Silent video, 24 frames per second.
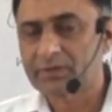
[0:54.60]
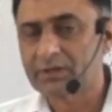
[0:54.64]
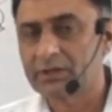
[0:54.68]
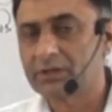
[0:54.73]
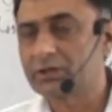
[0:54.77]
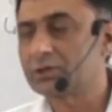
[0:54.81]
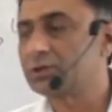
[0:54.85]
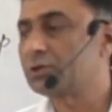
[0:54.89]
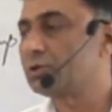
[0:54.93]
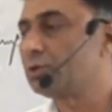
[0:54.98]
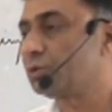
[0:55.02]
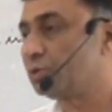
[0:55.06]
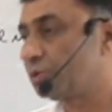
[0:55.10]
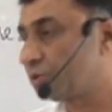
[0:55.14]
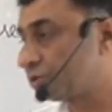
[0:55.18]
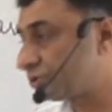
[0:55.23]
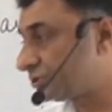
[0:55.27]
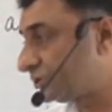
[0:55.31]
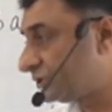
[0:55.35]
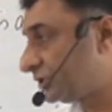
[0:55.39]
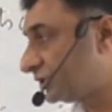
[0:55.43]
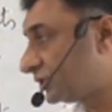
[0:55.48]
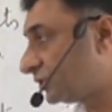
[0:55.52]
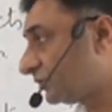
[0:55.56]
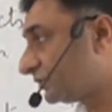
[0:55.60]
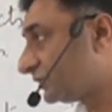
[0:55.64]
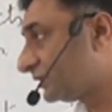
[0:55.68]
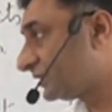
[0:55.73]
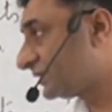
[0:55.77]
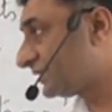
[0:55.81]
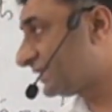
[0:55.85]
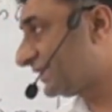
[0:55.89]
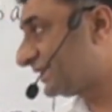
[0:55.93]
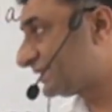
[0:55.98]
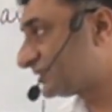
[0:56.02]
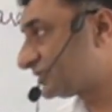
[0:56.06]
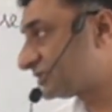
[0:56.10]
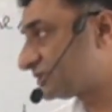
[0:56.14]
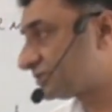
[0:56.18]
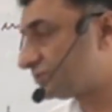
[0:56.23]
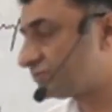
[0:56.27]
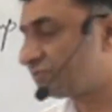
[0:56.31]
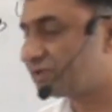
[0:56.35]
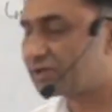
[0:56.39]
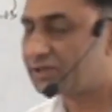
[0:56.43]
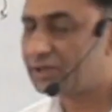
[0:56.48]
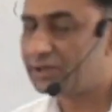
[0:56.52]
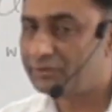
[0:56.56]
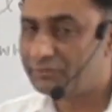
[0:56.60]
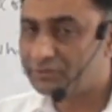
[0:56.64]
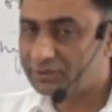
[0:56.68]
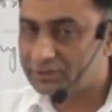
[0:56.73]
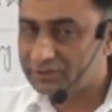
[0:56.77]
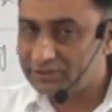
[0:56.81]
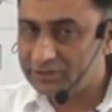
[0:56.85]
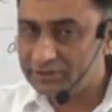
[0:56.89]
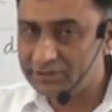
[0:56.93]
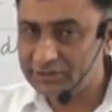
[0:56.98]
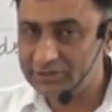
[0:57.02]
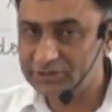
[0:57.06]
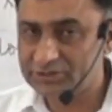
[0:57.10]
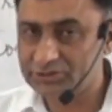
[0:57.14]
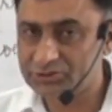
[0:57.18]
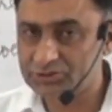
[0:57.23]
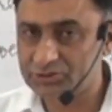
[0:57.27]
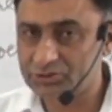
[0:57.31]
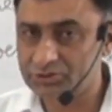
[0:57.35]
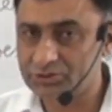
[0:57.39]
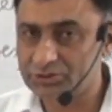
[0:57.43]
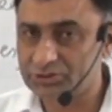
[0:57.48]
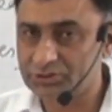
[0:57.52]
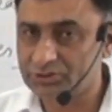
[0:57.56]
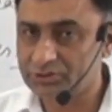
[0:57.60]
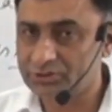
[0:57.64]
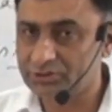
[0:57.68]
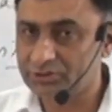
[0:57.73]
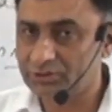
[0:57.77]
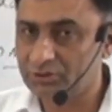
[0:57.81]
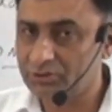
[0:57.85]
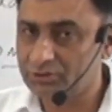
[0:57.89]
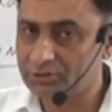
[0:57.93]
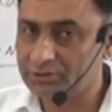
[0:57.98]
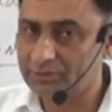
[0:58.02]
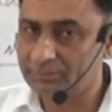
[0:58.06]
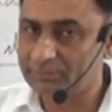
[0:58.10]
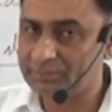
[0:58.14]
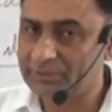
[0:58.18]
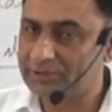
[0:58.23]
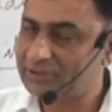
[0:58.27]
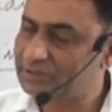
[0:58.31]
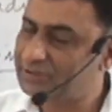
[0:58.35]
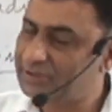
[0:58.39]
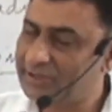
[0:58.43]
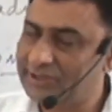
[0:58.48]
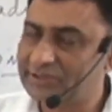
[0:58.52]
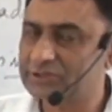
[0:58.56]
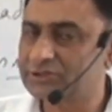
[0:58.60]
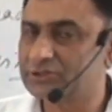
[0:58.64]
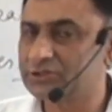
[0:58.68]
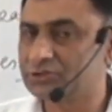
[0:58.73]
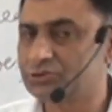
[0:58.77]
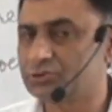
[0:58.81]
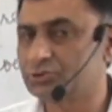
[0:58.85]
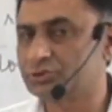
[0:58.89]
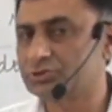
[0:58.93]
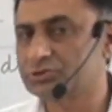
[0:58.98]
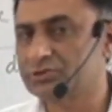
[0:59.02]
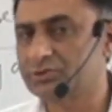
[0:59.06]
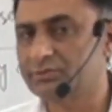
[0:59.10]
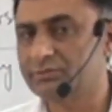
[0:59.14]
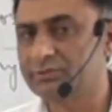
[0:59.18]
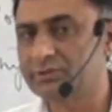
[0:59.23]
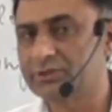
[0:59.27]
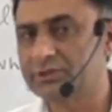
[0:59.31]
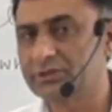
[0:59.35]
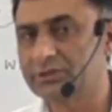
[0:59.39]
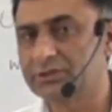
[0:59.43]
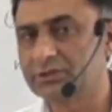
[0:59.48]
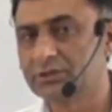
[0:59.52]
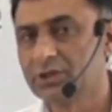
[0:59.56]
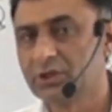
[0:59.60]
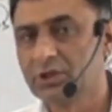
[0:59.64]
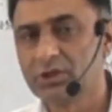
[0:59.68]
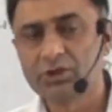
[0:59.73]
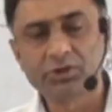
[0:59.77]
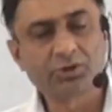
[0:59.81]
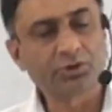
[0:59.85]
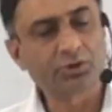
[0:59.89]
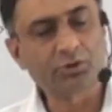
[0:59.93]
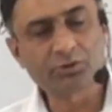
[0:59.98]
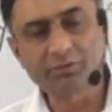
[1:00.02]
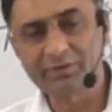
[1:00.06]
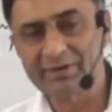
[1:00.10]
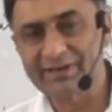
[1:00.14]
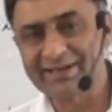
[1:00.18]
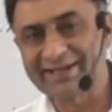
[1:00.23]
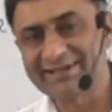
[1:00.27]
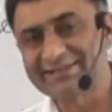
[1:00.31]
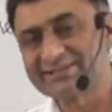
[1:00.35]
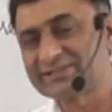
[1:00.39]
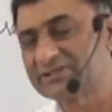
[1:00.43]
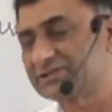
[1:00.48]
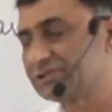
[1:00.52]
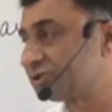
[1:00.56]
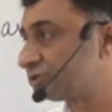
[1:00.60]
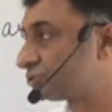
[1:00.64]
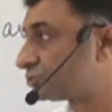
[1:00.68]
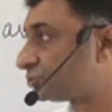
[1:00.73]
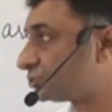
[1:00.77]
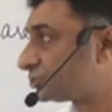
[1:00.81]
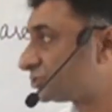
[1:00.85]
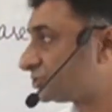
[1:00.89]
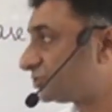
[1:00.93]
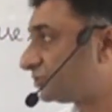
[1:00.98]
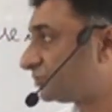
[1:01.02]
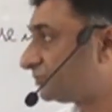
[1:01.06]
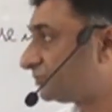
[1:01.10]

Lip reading: A close reading of the text, whatever there is written on the page, that is the source of meaning. No one else is the source of